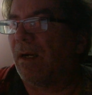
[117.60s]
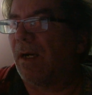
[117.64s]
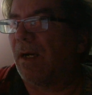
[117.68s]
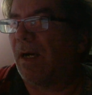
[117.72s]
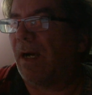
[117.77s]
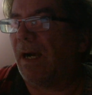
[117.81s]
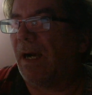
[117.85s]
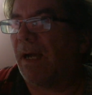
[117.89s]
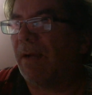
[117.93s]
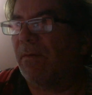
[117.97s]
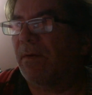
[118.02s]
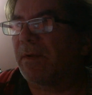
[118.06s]

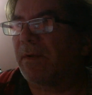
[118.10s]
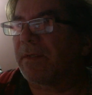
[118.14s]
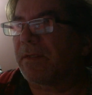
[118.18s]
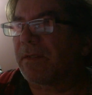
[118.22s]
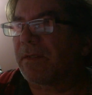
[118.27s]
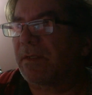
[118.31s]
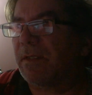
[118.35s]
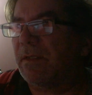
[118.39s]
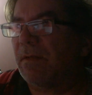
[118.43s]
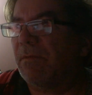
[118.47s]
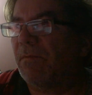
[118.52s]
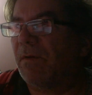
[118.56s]
I wanted to
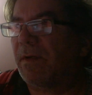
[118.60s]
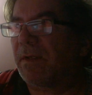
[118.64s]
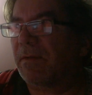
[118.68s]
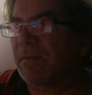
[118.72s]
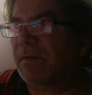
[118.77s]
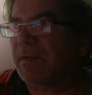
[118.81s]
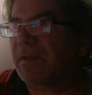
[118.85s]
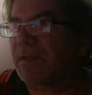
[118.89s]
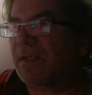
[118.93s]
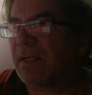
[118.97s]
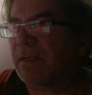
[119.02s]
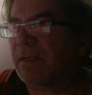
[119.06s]
see what it was
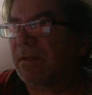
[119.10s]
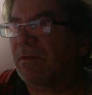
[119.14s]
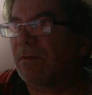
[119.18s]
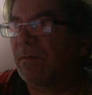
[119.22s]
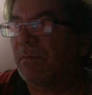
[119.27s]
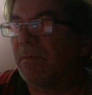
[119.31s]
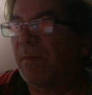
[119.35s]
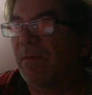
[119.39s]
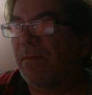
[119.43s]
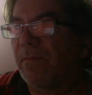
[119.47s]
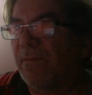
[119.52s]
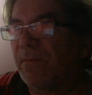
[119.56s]
set to
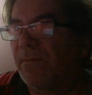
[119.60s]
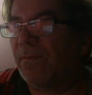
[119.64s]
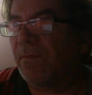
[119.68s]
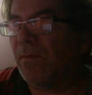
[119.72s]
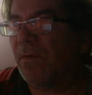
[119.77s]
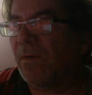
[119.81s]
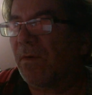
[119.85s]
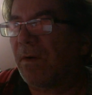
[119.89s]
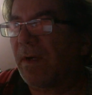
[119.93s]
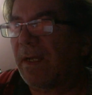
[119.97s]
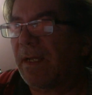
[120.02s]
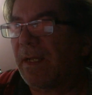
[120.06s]

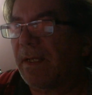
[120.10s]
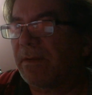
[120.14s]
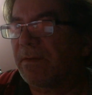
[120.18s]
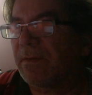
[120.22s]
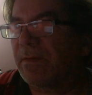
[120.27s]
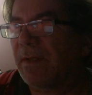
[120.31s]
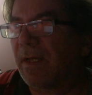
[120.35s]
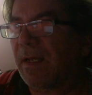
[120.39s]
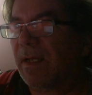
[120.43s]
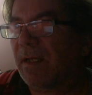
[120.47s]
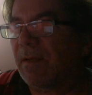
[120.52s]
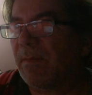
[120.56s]
before I entered
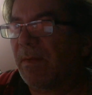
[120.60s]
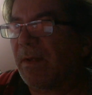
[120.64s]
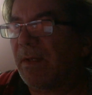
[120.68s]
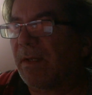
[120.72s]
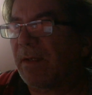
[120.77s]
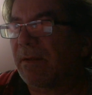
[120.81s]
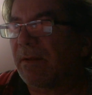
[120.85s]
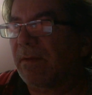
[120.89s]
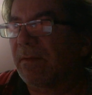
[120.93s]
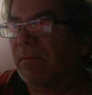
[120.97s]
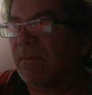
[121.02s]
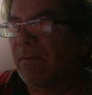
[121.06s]
that command.
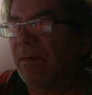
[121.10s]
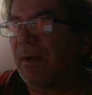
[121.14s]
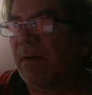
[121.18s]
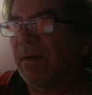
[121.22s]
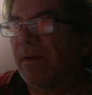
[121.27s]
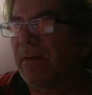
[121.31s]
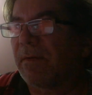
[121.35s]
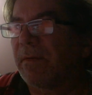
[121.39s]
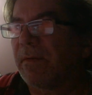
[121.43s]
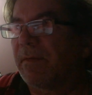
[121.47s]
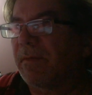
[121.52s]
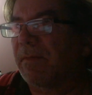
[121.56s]
Well,
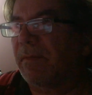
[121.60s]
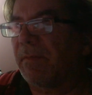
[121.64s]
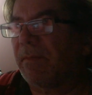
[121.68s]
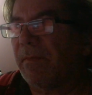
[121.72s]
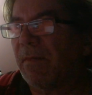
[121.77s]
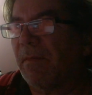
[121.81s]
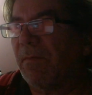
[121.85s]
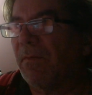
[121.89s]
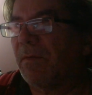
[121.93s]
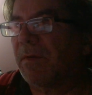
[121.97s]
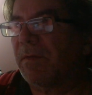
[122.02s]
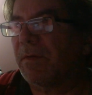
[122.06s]

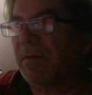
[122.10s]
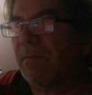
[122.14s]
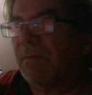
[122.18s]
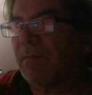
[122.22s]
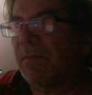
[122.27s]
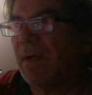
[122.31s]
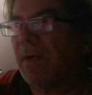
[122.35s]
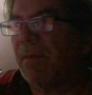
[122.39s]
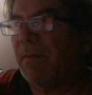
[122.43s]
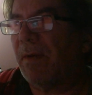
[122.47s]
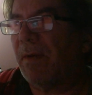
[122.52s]
am